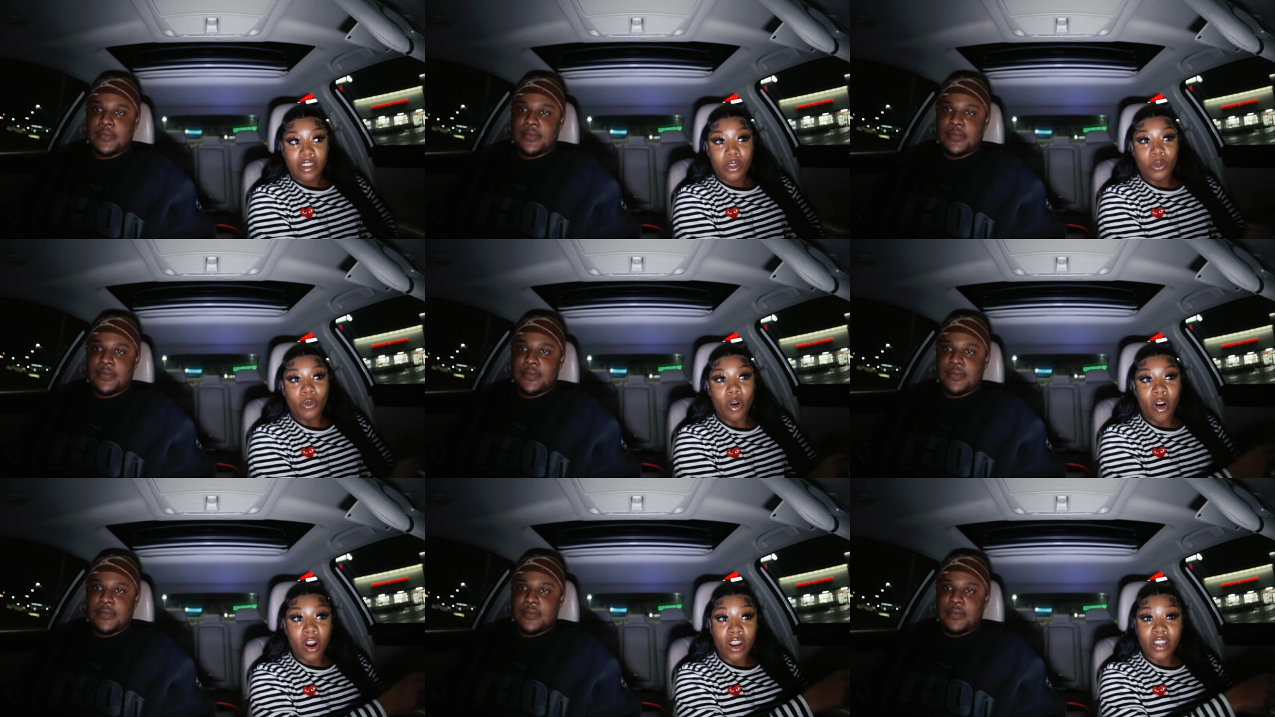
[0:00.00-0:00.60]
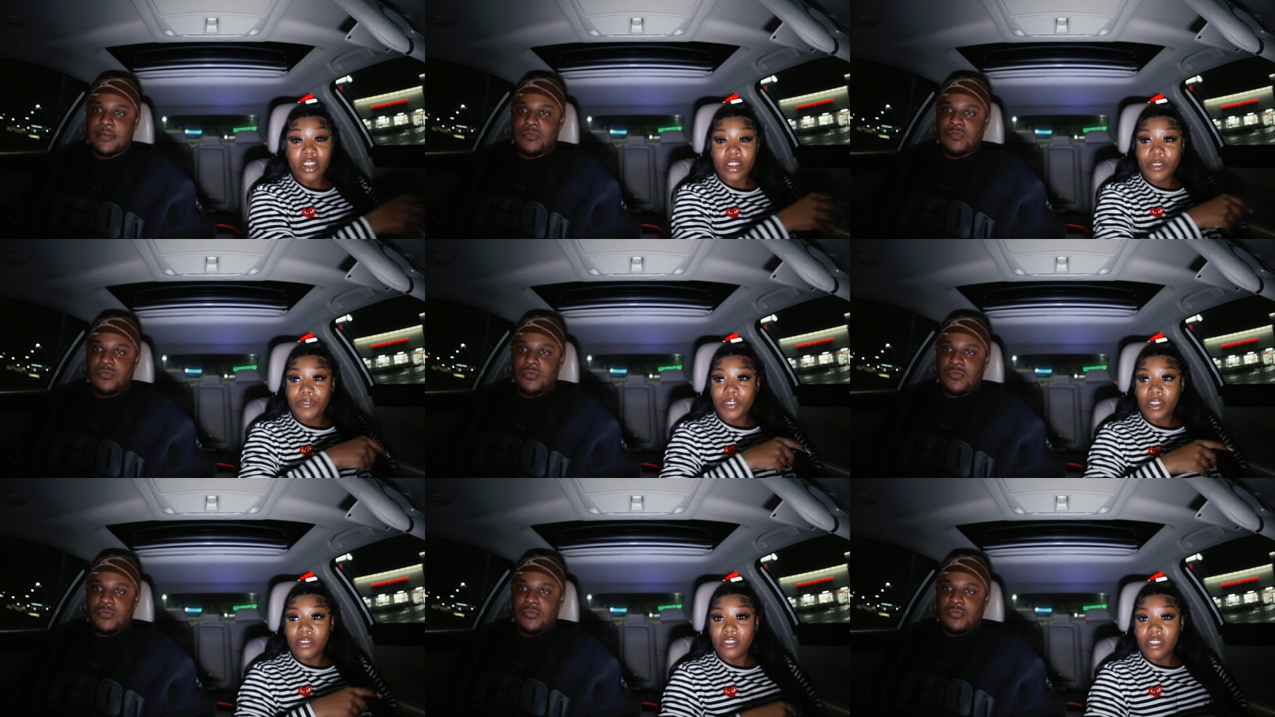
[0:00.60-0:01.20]
Speaker 1: You are
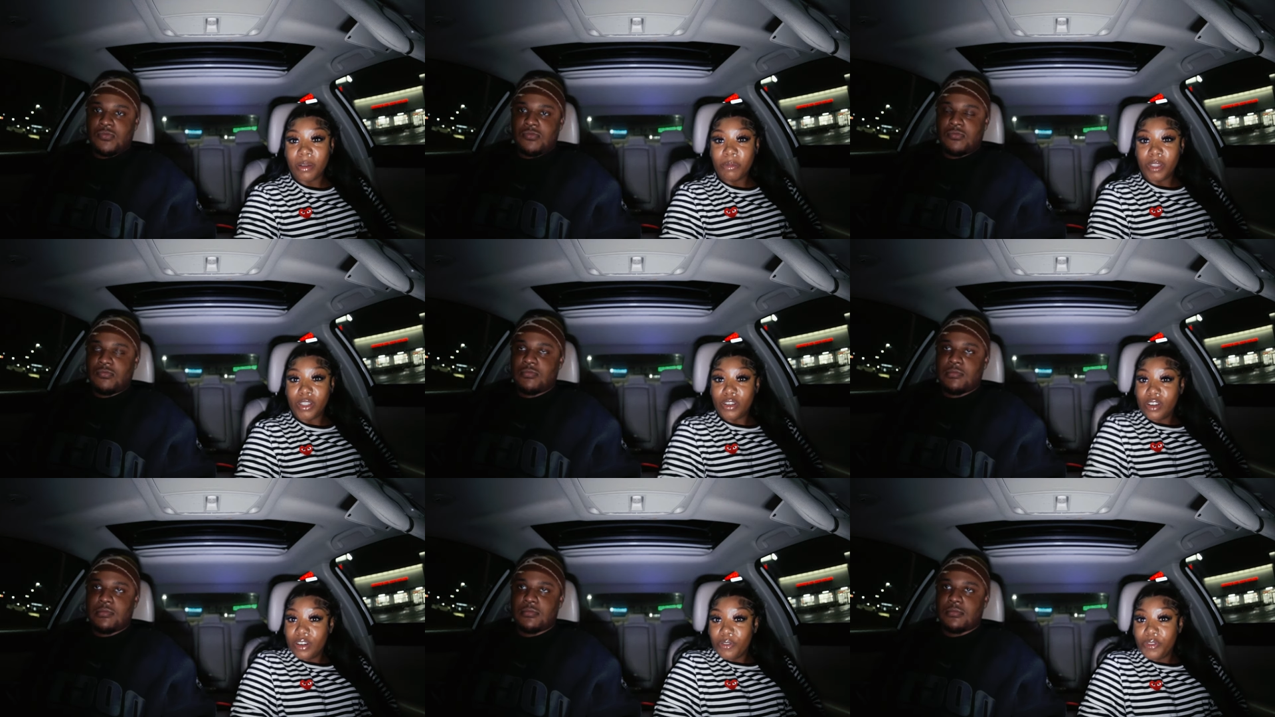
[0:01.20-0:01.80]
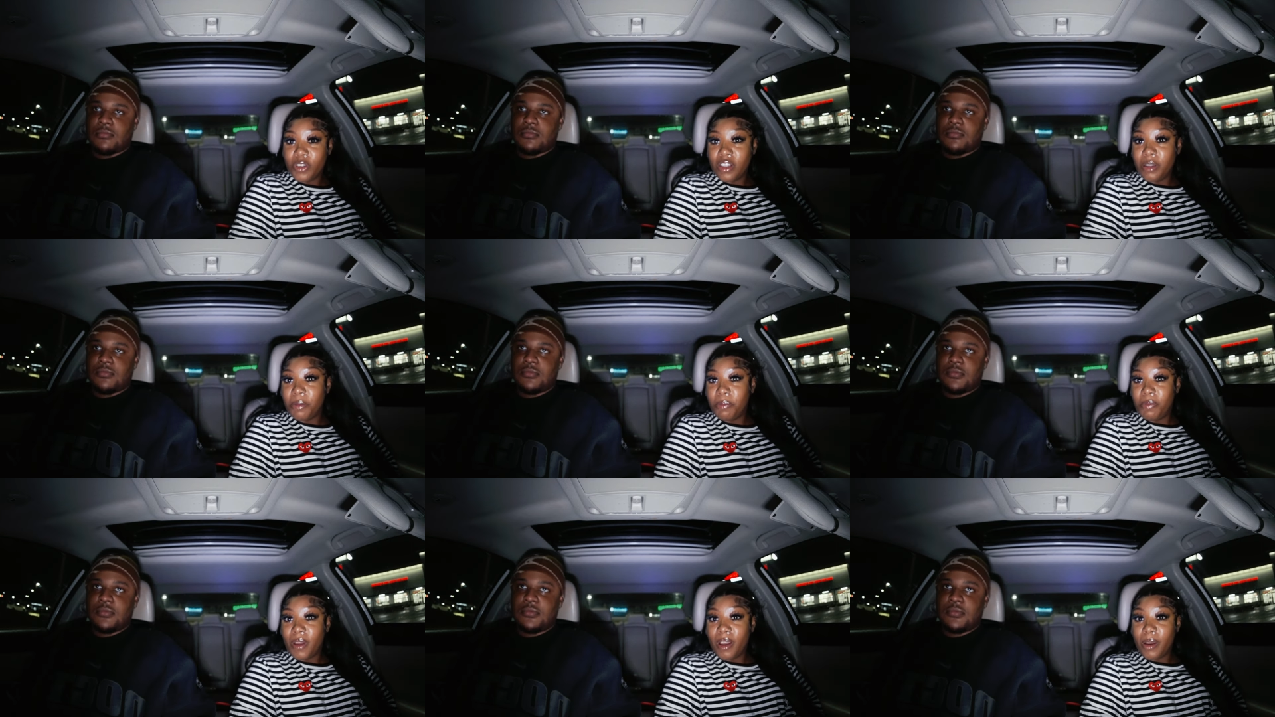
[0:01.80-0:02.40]
gonna feel something. You're gonna feel
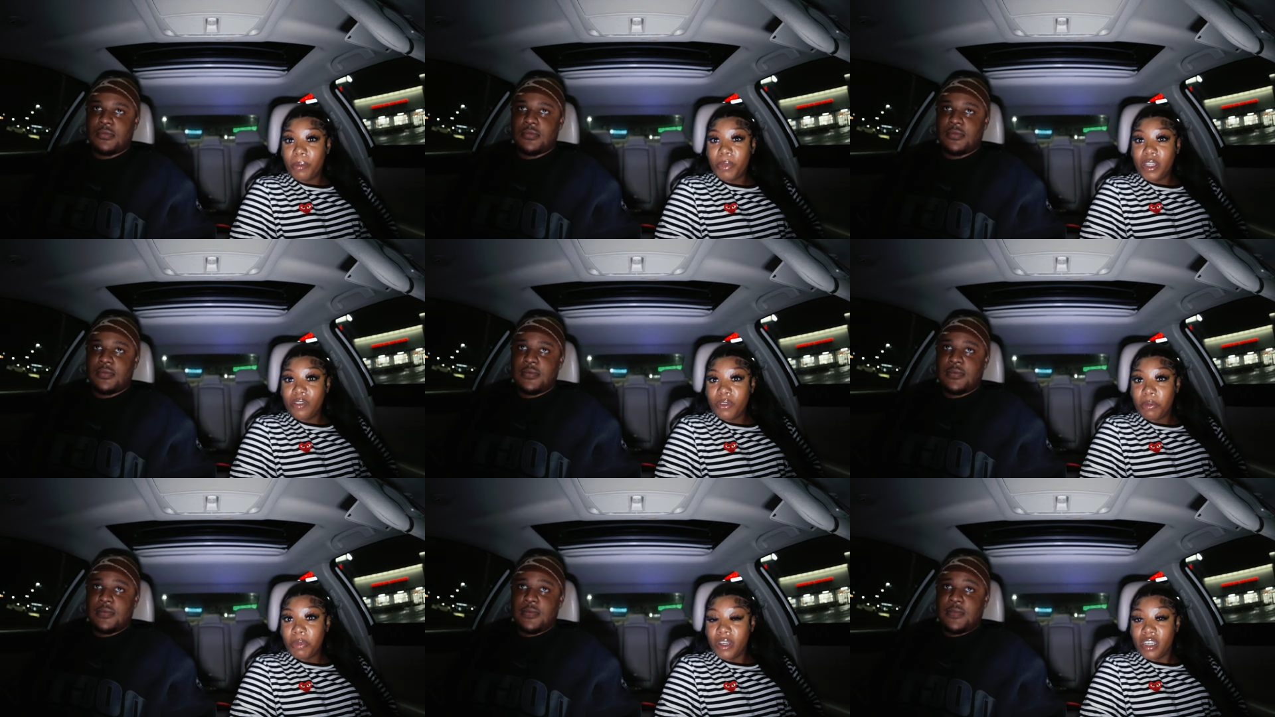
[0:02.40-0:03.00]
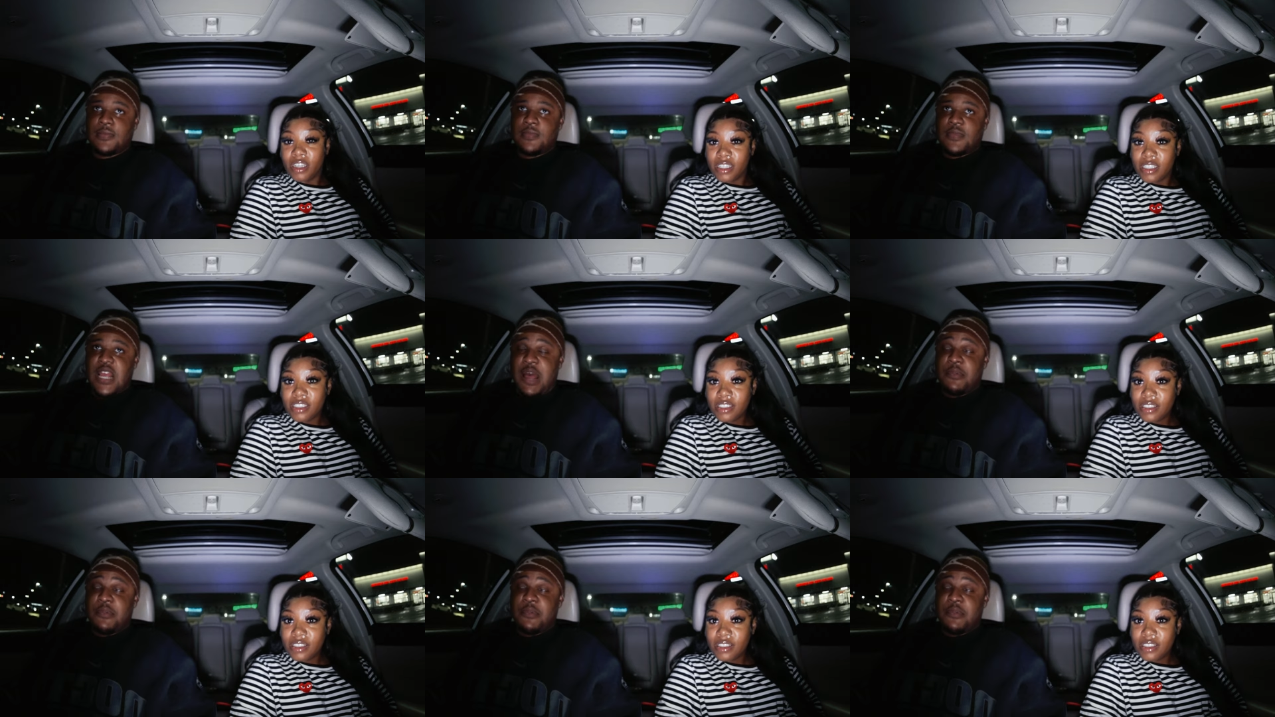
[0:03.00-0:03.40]
a, a bit of a buzz.